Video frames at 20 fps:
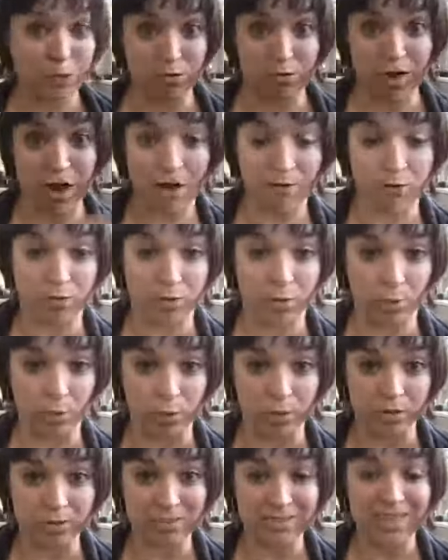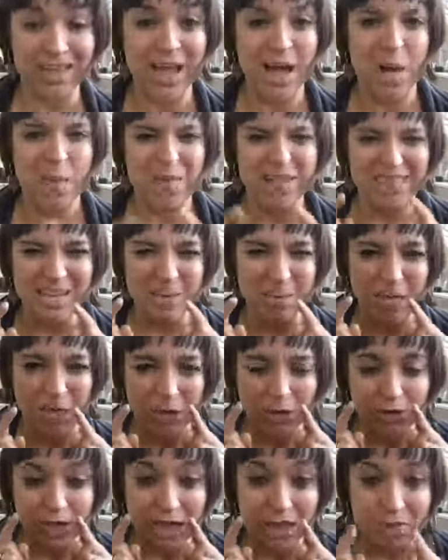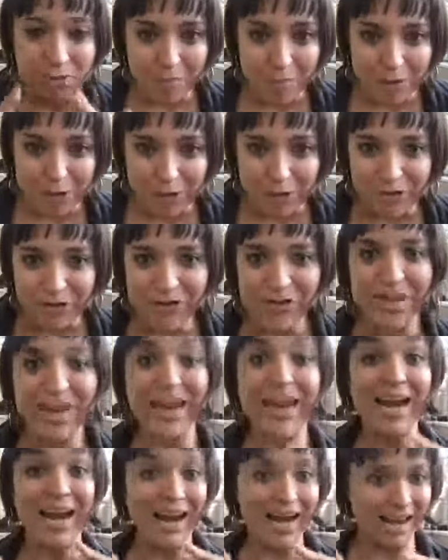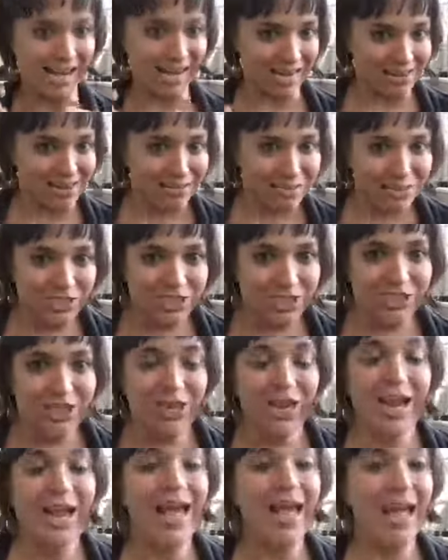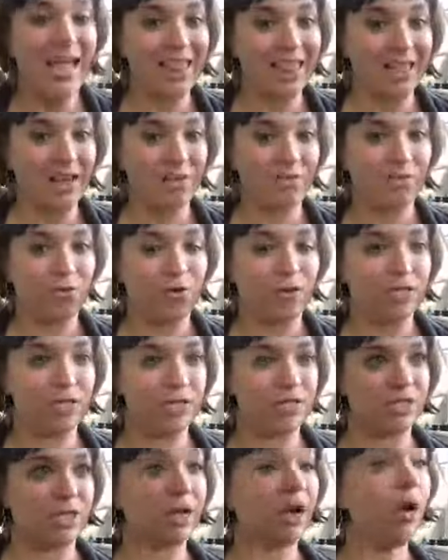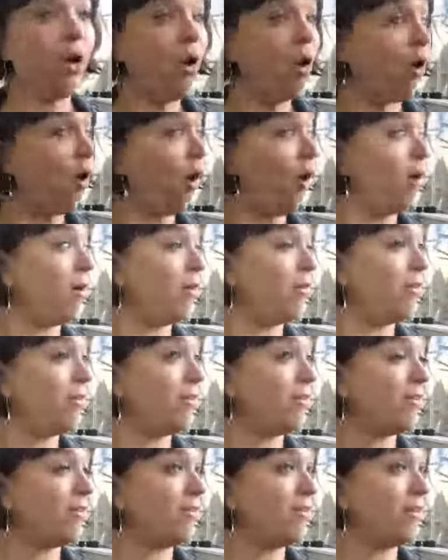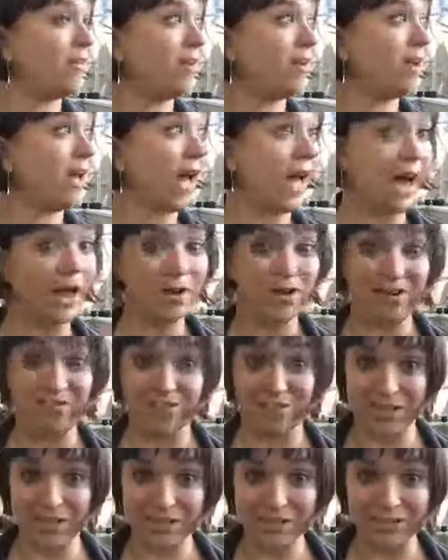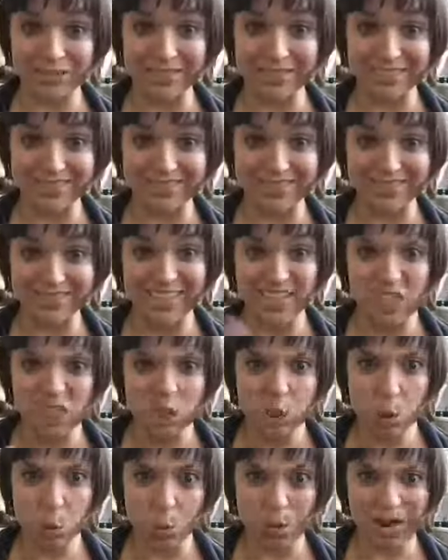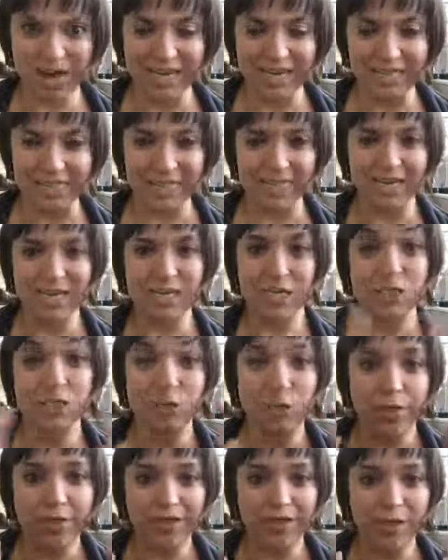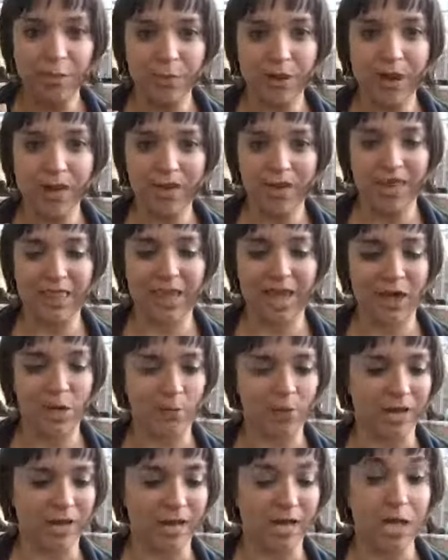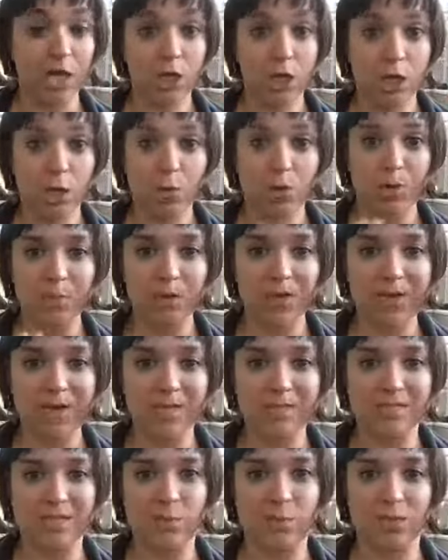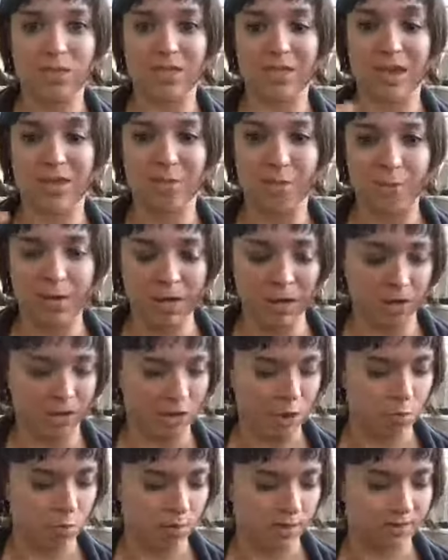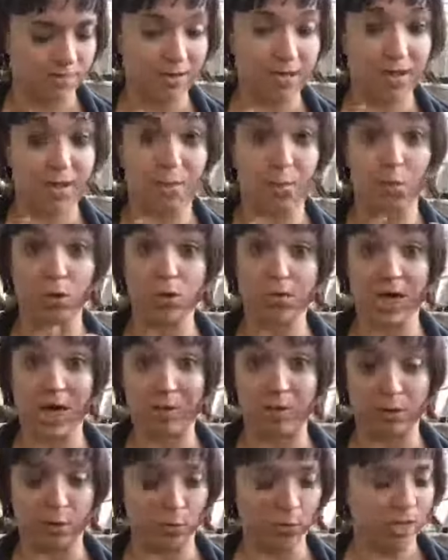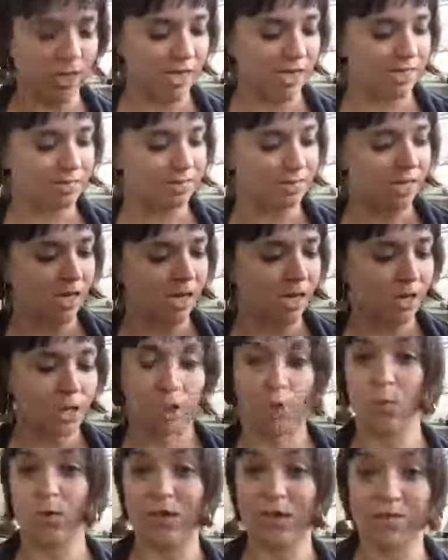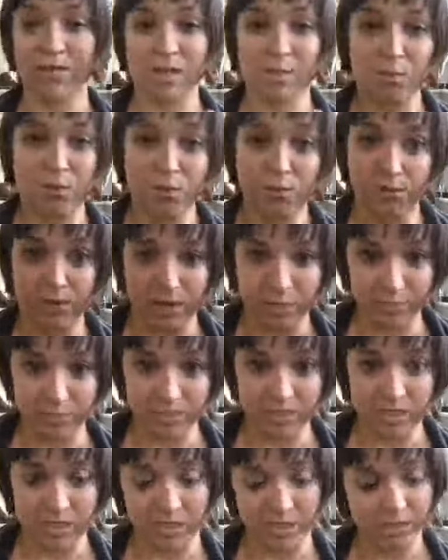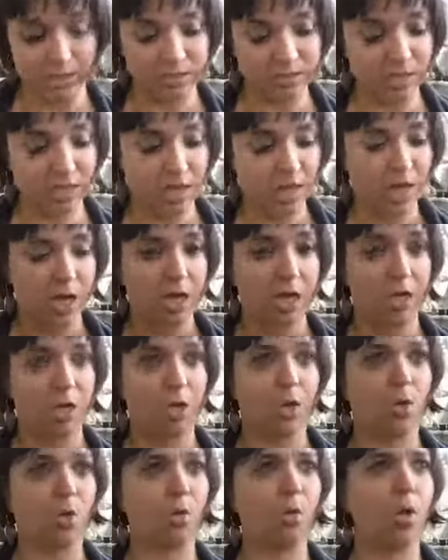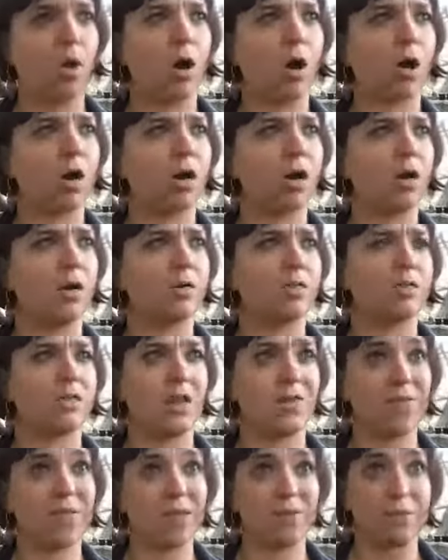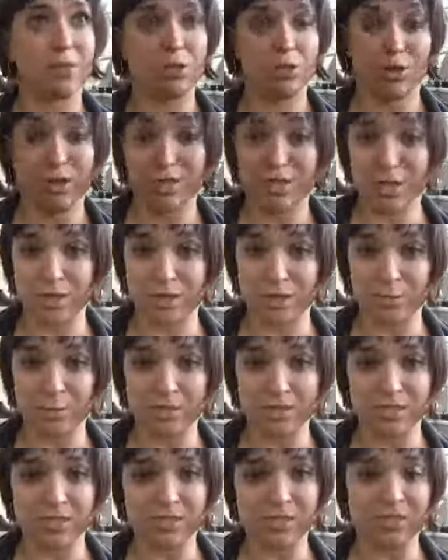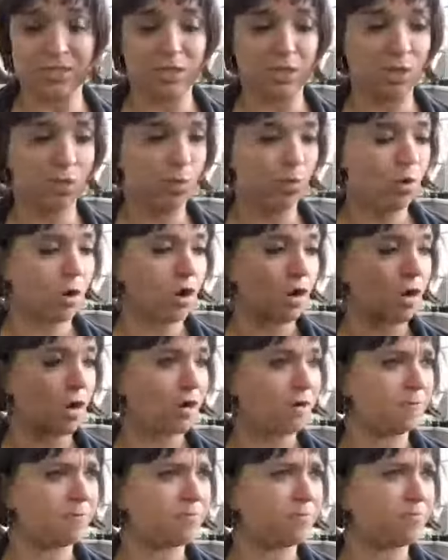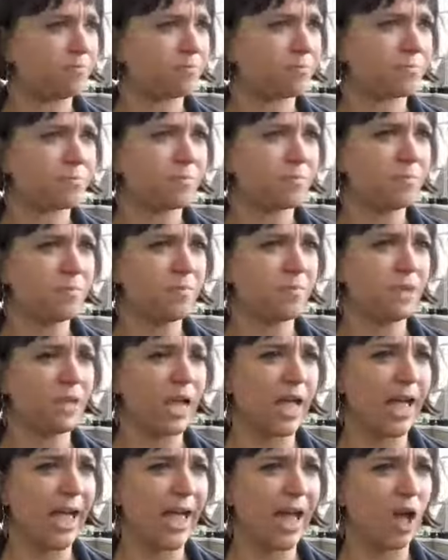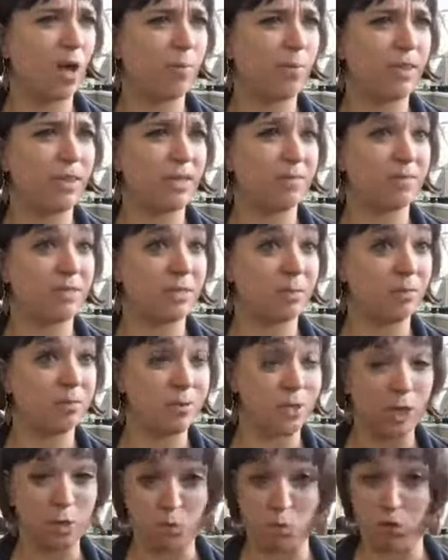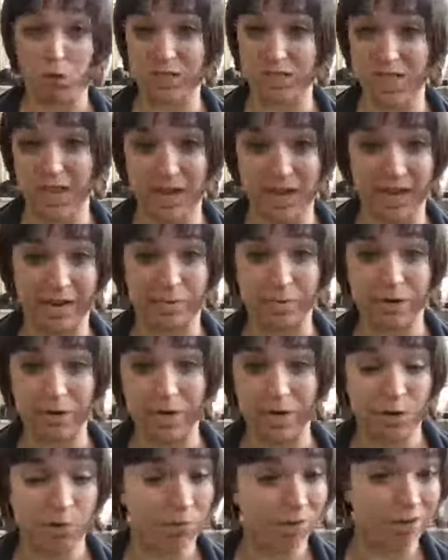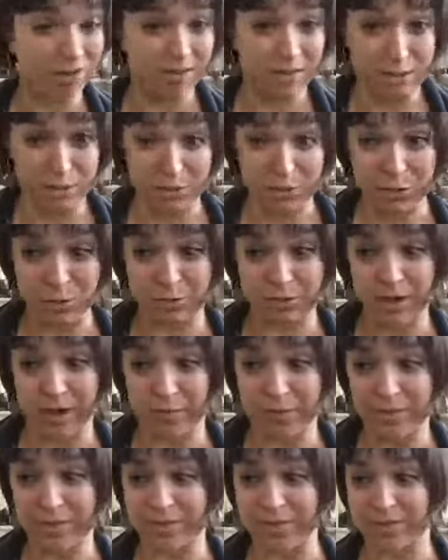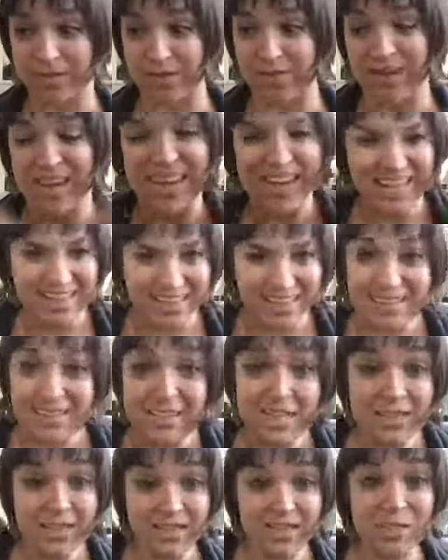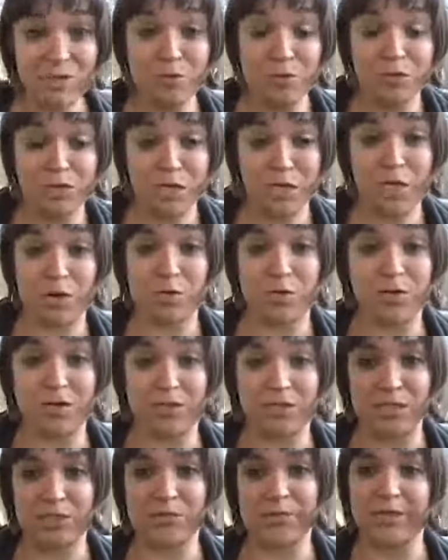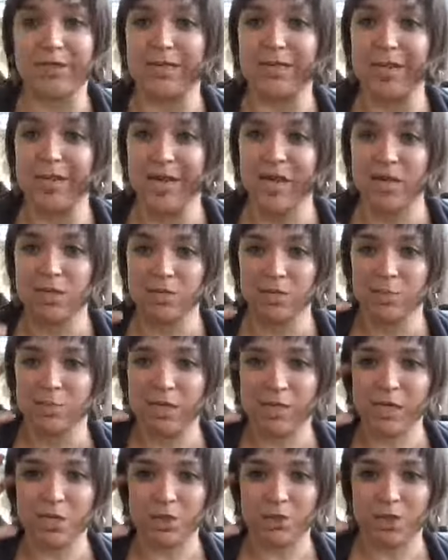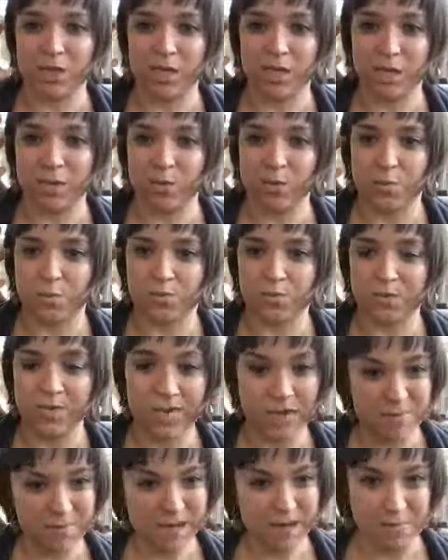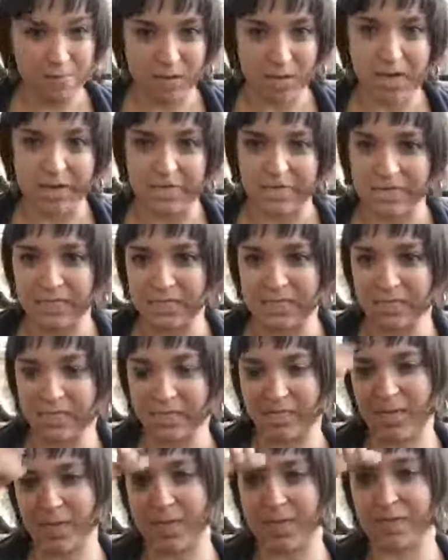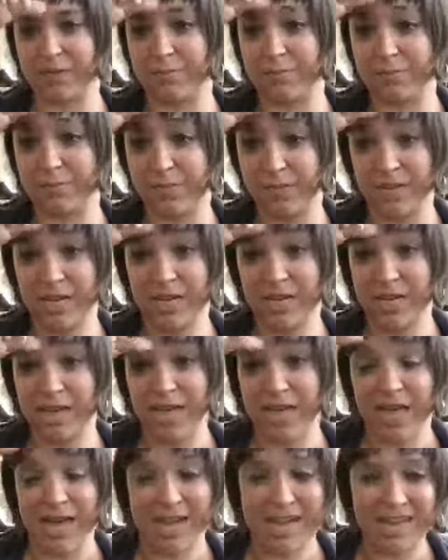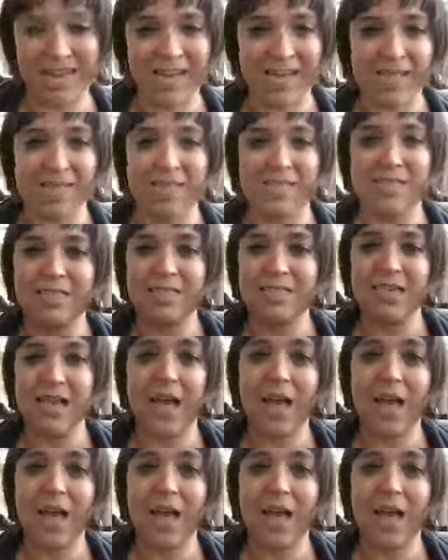thriller novel in the world, but they make your life better and easier, and therefore it's just like, oh, I don't have to deal with this. It's great. So think about it in that way. You are making someone's life better. You are giving them more time on the weekends. You are giving them more family dinners. You are saving them stress in their business. You are helping them to bill more time rather than screw around with this stuff. These are the things you are genuinely doing. So make sure that you keep that in mind. And again,